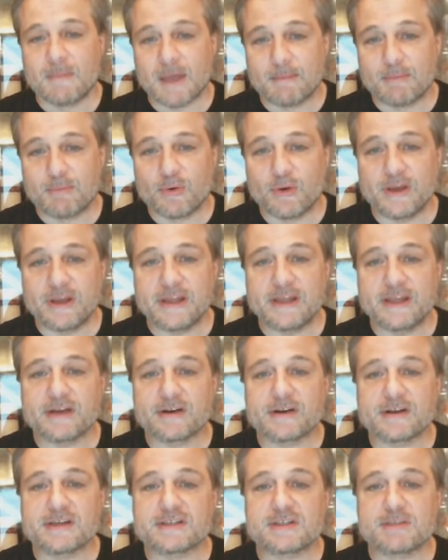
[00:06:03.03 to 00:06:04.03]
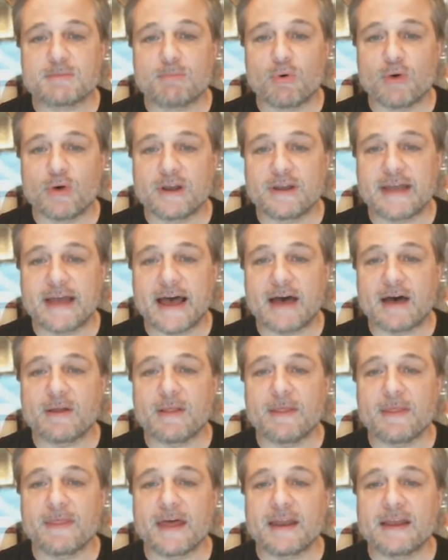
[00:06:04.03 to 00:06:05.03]
point here is to point
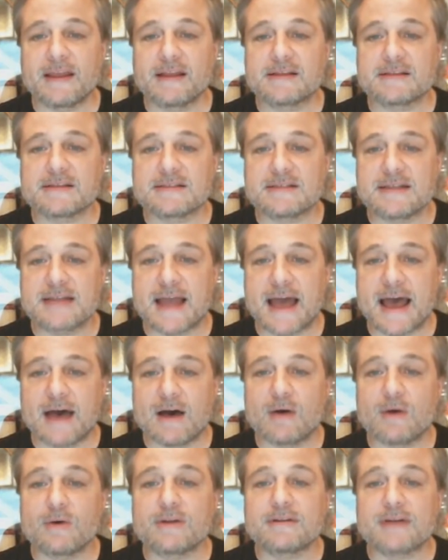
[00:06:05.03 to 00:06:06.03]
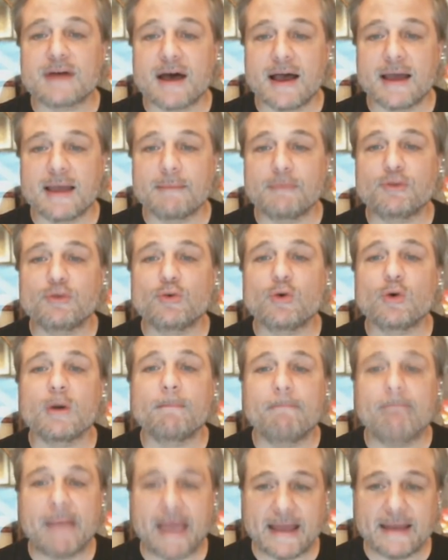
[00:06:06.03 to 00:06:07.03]
out that it is now time to
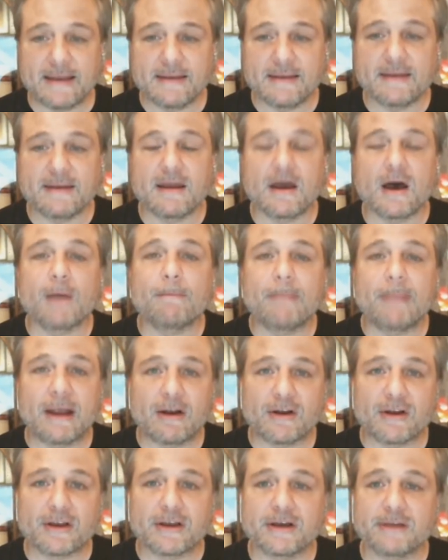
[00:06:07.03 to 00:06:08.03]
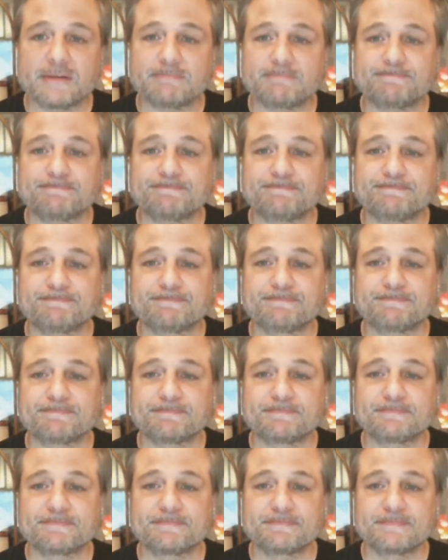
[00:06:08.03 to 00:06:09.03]
abandon America.
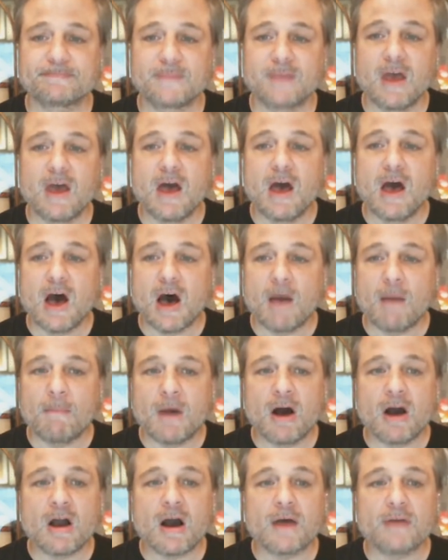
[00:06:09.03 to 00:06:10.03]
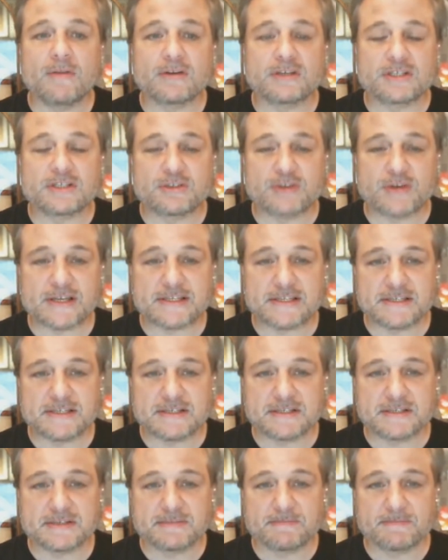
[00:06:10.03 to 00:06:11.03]
Among other
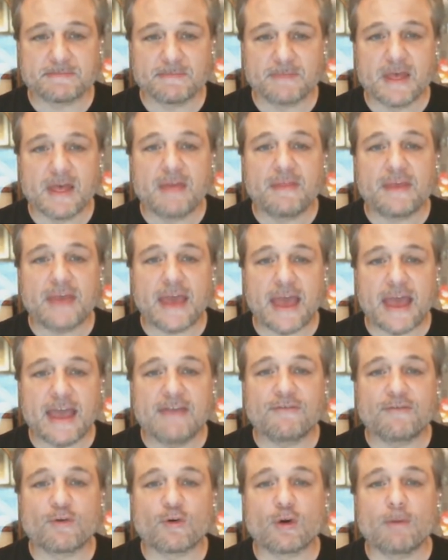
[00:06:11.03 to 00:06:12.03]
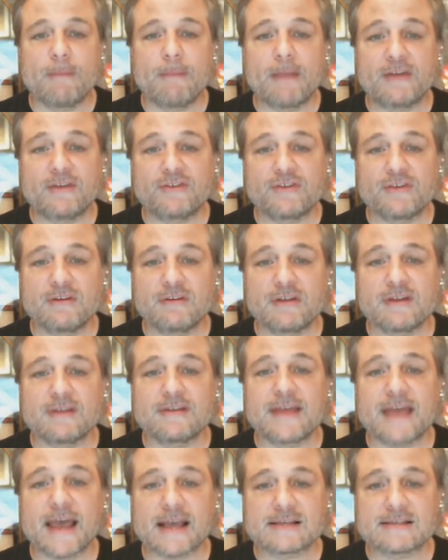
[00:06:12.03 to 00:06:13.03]
stresses, the aforementioned
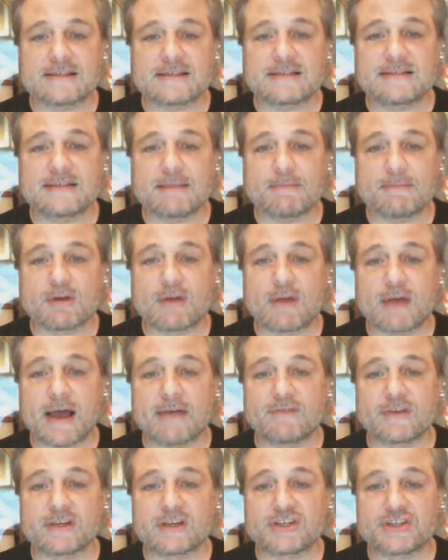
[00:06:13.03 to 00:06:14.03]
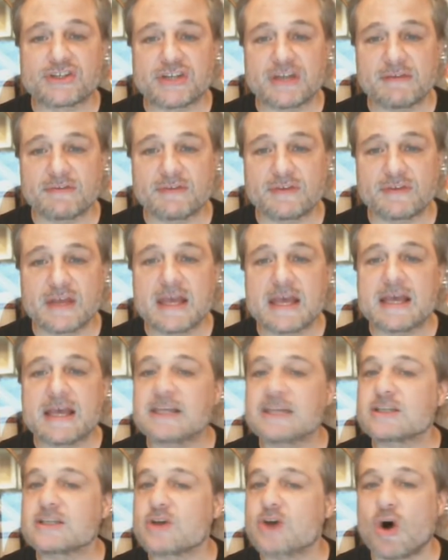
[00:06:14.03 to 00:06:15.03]
Texas demographic shift
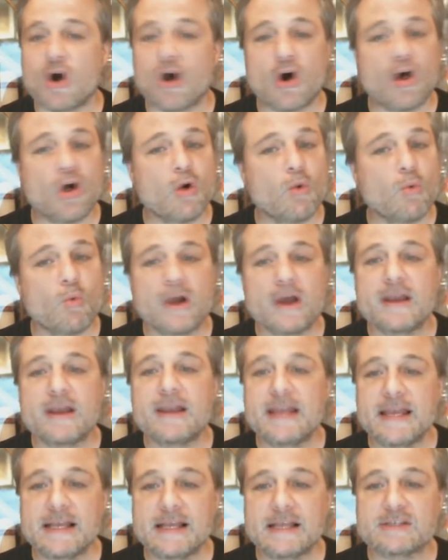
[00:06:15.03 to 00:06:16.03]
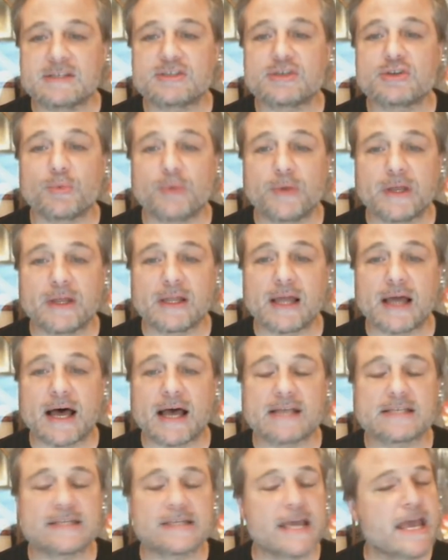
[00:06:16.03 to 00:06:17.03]
is all one needs to
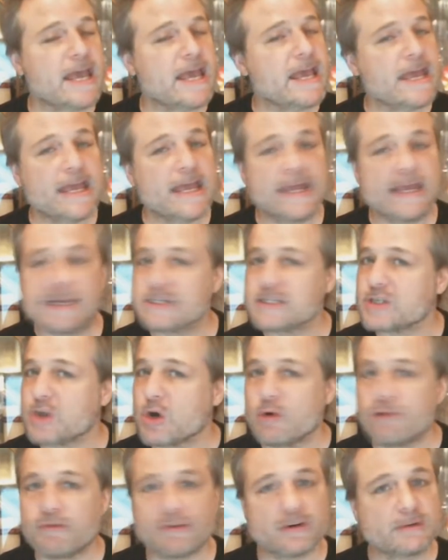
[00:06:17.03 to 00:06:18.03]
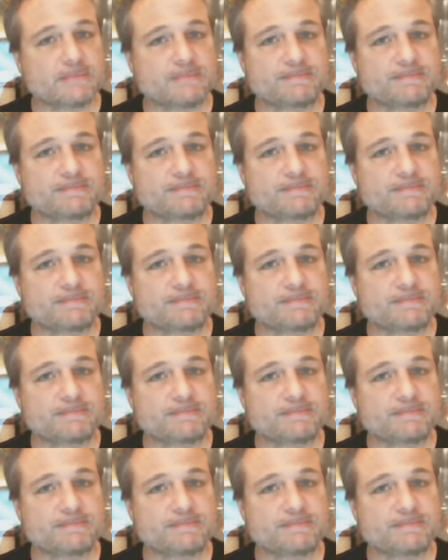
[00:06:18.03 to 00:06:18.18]
realize it is over.